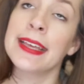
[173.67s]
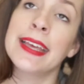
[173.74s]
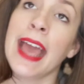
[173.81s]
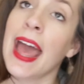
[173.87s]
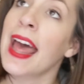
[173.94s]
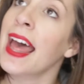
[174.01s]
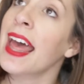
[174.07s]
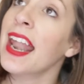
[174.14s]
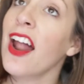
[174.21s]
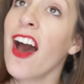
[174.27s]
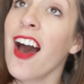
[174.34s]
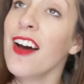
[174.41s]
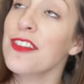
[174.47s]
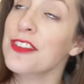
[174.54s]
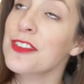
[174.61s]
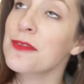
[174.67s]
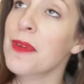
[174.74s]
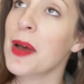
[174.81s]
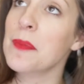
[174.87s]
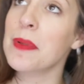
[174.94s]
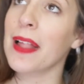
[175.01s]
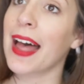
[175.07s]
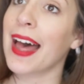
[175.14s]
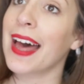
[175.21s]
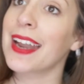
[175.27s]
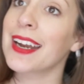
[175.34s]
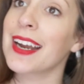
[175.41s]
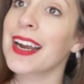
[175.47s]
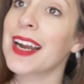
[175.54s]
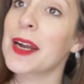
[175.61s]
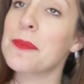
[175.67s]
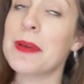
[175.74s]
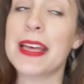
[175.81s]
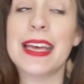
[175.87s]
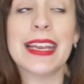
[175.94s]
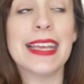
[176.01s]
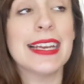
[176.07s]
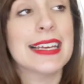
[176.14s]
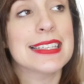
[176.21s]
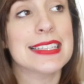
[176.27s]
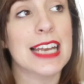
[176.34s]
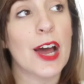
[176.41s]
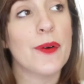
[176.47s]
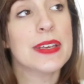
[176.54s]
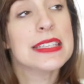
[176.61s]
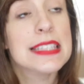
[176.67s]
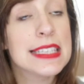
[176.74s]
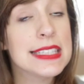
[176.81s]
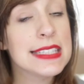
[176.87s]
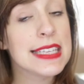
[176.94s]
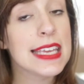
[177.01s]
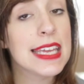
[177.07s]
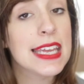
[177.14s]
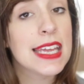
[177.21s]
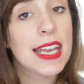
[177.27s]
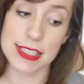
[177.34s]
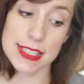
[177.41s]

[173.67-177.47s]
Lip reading: get off of my bladder, but he doesn't always listen.